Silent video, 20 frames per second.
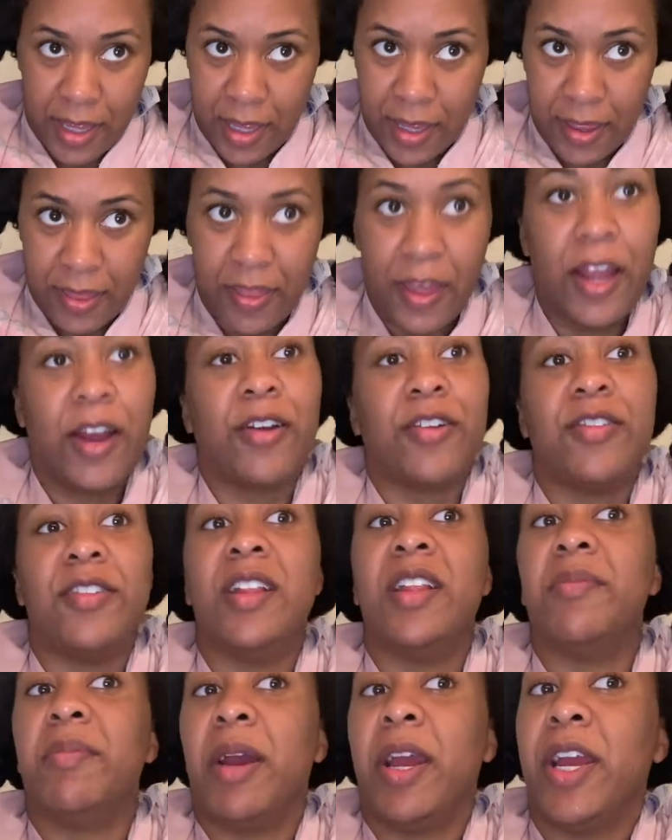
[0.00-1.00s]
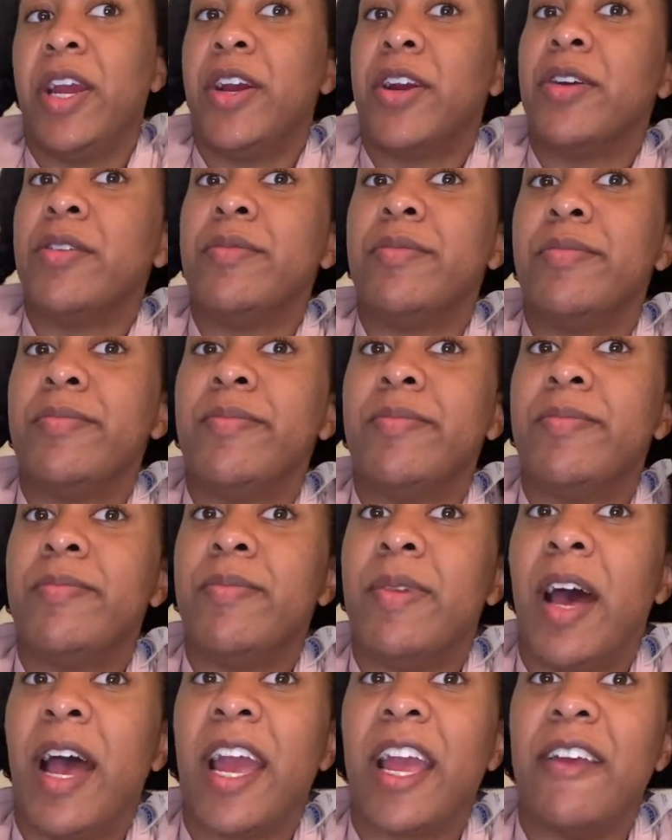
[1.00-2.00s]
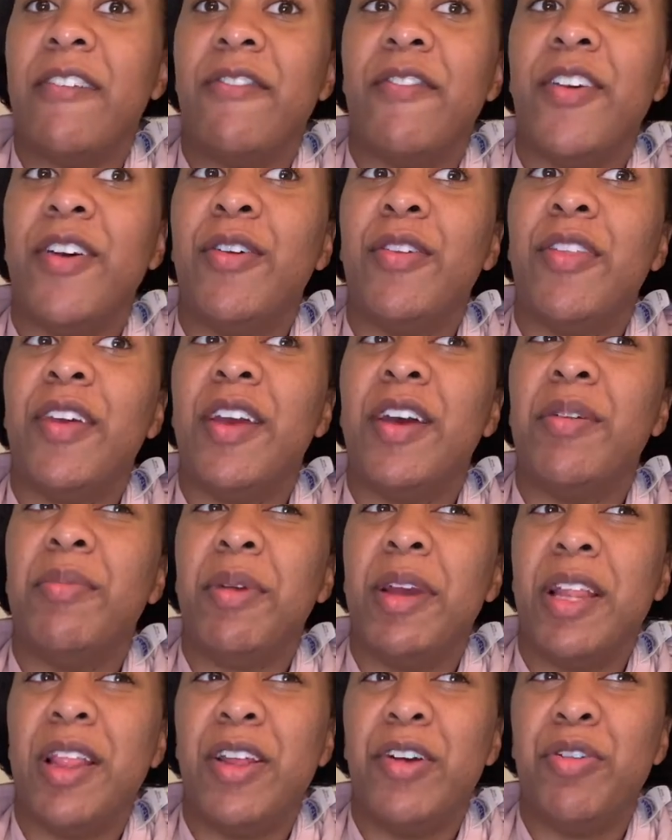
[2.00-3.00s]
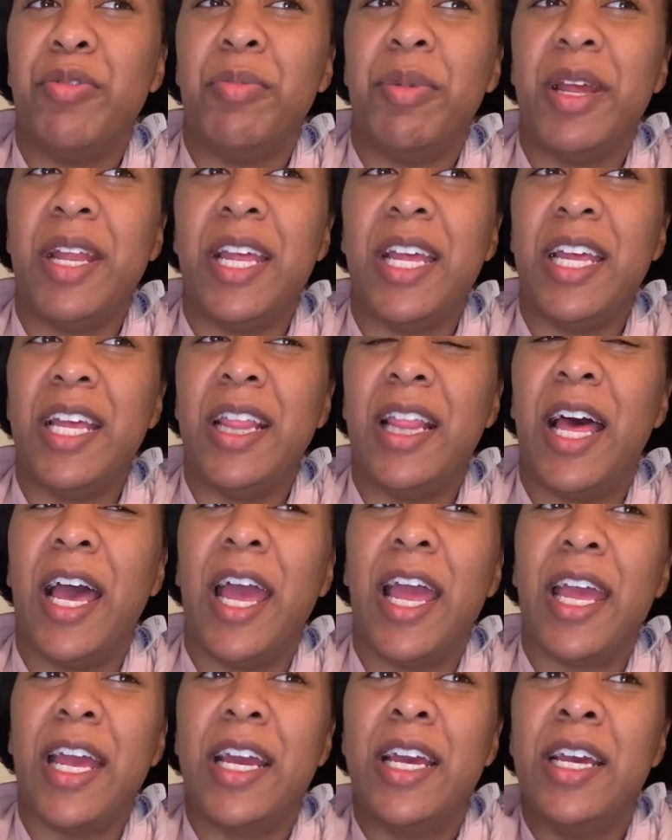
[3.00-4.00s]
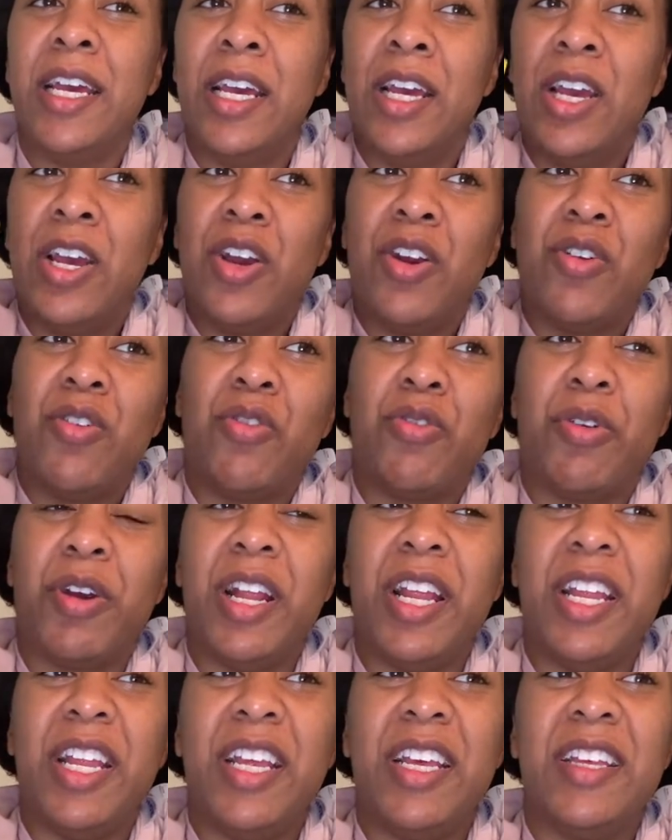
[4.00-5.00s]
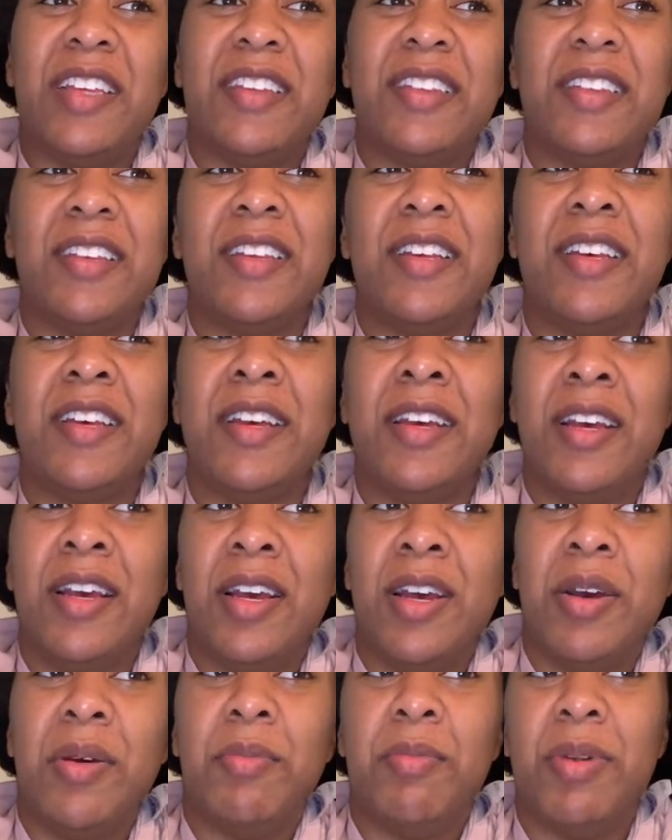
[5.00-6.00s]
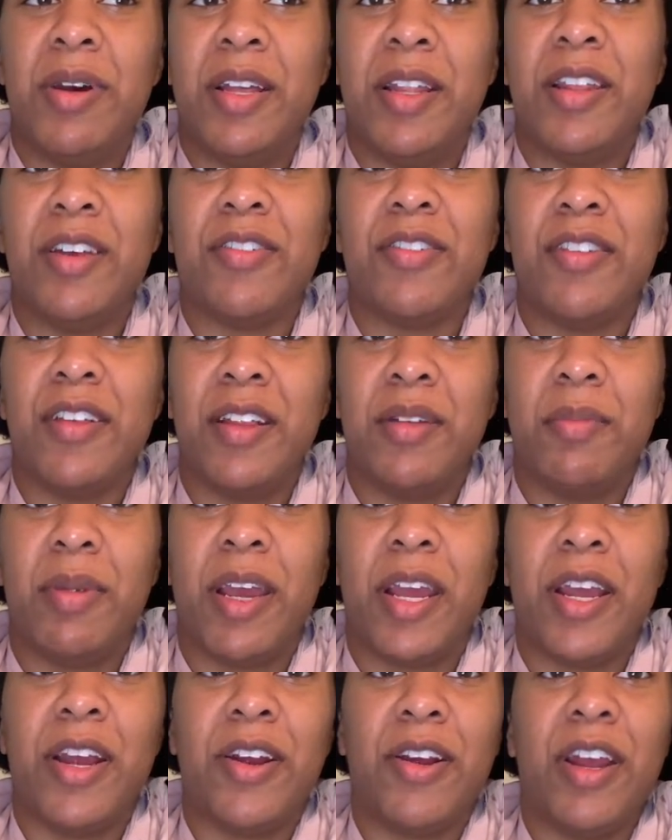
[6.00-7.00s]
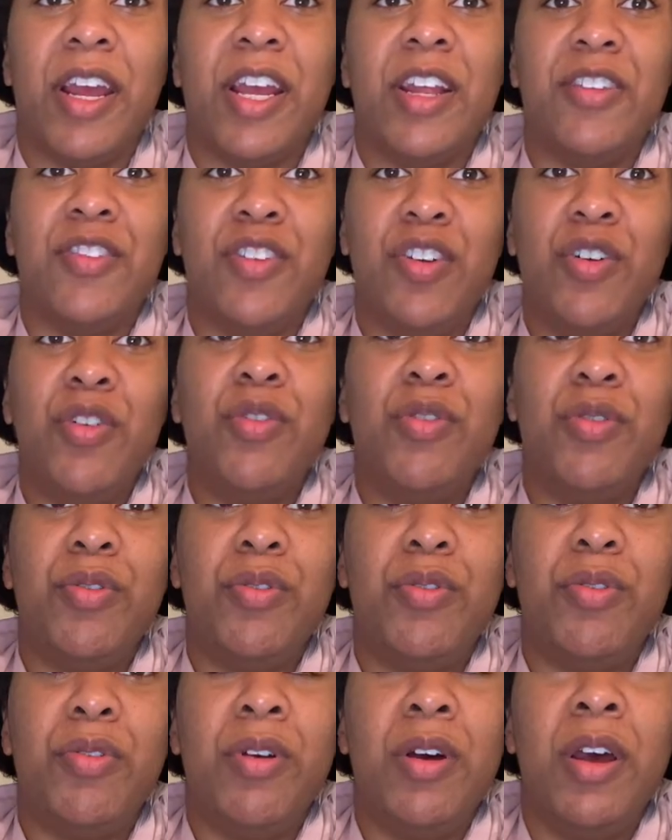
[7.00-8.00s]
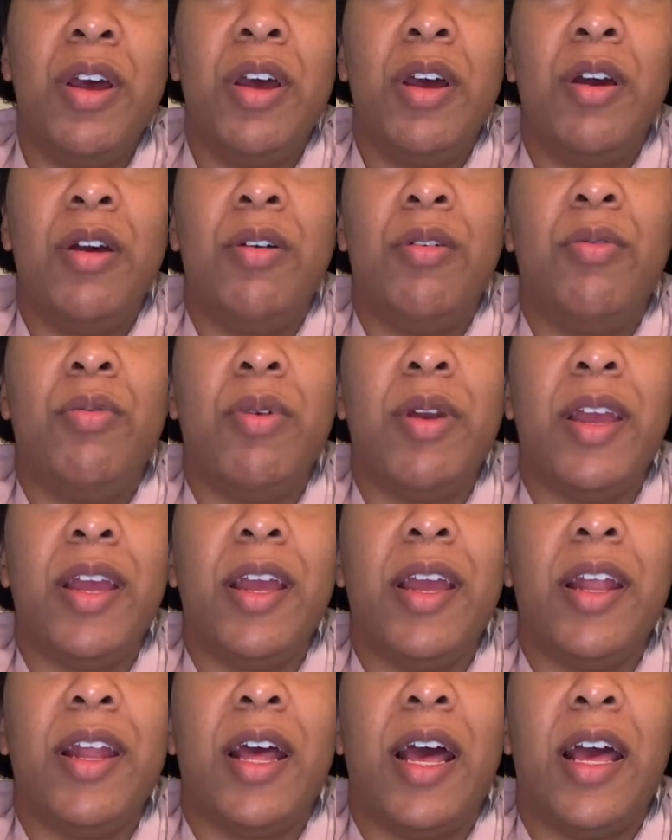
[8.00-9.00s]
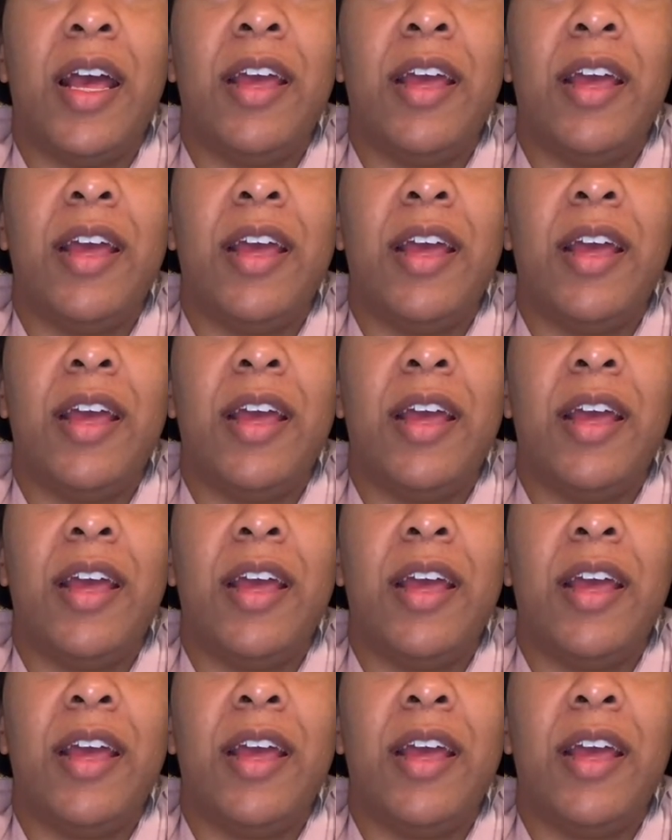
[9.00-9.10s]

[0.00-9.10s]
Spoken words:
they are still in my hair. I can feel them in little bitty like grittiness, but they're still in my hair. And two, when